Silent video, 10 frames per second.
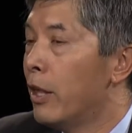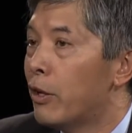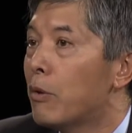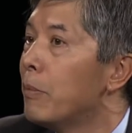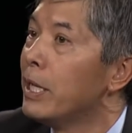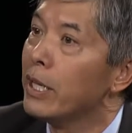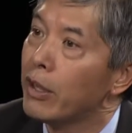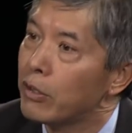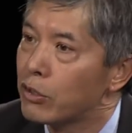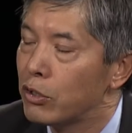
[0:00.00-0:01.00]
There are many
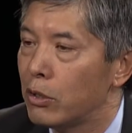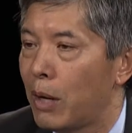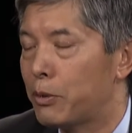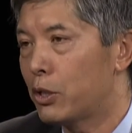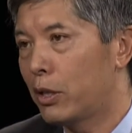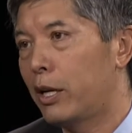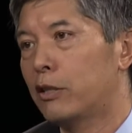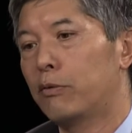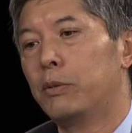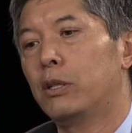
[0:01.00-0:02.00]
others too. I'm just not
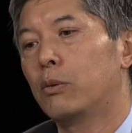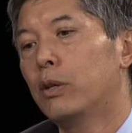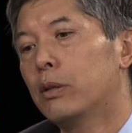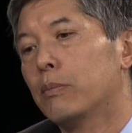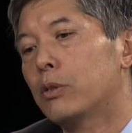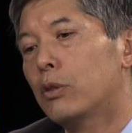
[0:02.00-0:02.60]
as familiar with them.